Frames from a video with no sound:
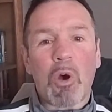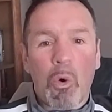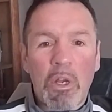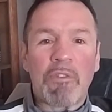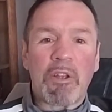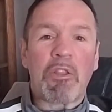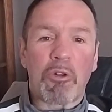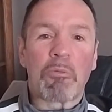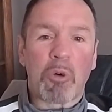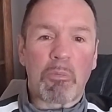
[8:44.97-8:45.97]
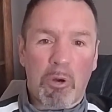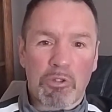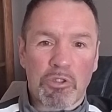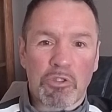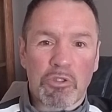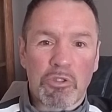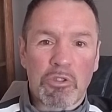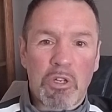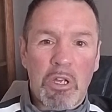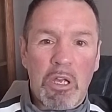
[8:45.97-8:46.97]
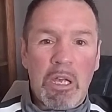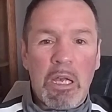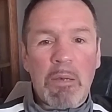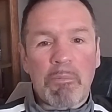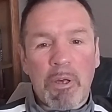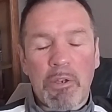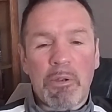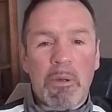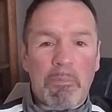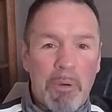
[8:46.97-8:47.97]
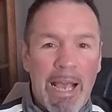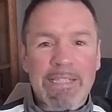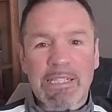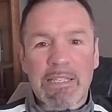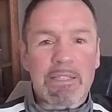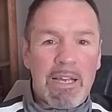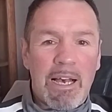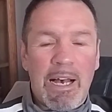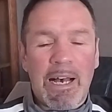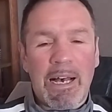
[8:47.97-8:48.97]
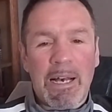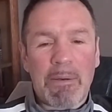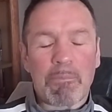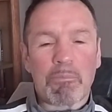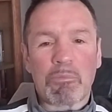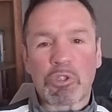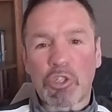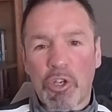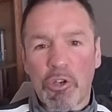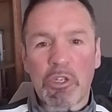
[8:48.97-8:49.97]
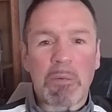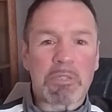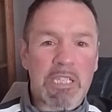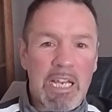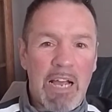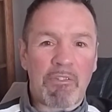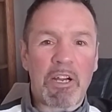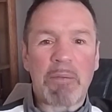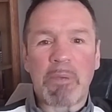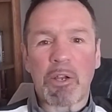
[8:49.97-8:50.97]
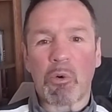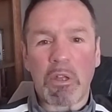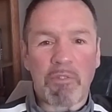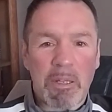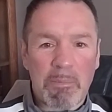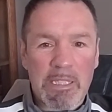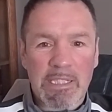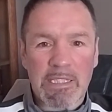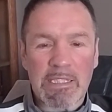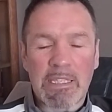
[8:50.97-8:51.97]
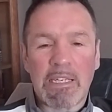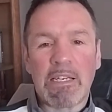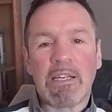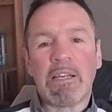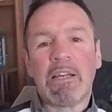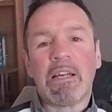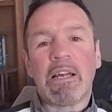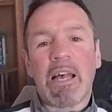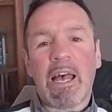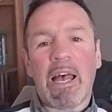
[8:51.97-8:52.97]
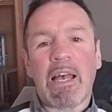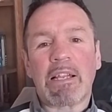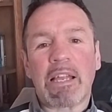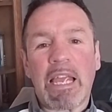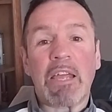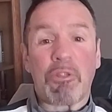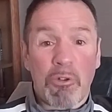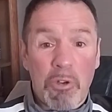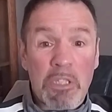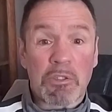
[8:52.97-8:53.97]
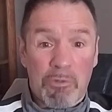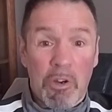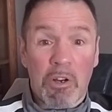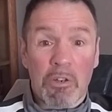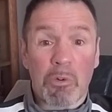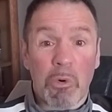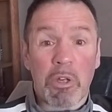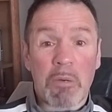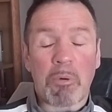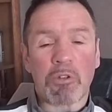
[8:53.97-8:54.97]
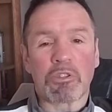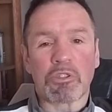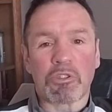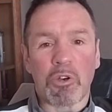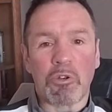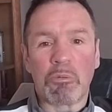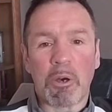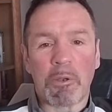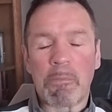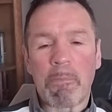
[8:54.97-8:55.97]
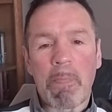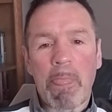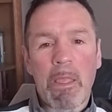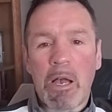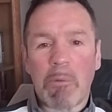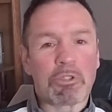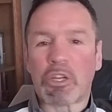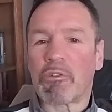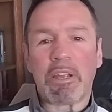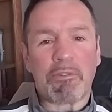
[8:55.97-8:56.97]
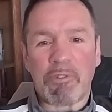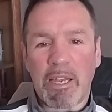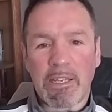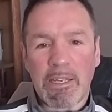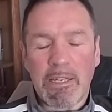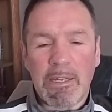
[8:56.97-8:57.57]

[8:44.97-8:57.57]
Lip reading: Holyfield threw more punches, but Braxton was cute, he was clever, he made Holyfield miss. And he threw his fair quota of punches too, but it was a great fight.